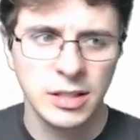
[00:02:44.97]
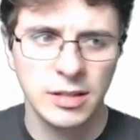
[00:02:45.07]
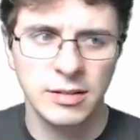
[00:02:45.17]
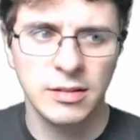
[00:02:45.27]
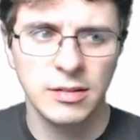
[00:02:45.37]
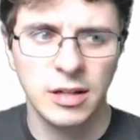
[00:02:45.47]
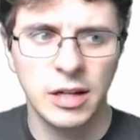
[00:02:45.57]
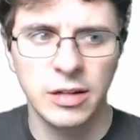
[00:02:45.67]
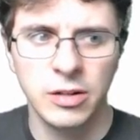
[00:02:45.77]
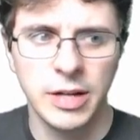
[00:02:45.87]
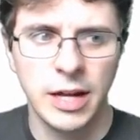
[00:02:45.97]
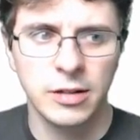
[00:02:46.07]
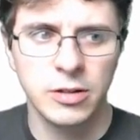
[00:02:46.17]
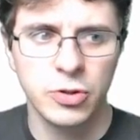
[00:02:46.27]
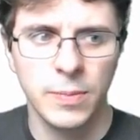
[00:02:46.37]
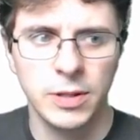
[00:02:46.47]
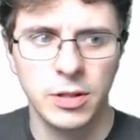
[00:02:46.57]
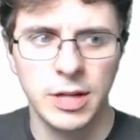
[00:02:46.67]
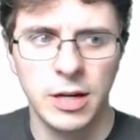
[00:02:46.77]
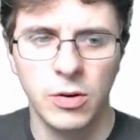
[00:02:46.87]
I didn't know Nana couldn't trump. I
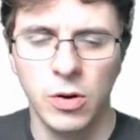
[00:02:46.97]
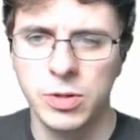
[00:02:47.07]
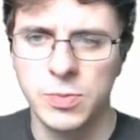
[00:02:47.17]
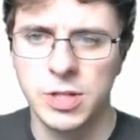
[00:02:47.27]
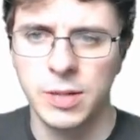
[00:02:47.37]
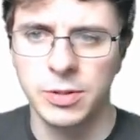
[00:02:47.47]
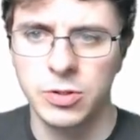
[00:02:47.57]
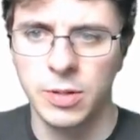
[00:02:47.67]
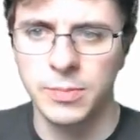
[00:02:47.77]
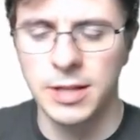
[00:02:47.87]
thought Nana always was able to trump.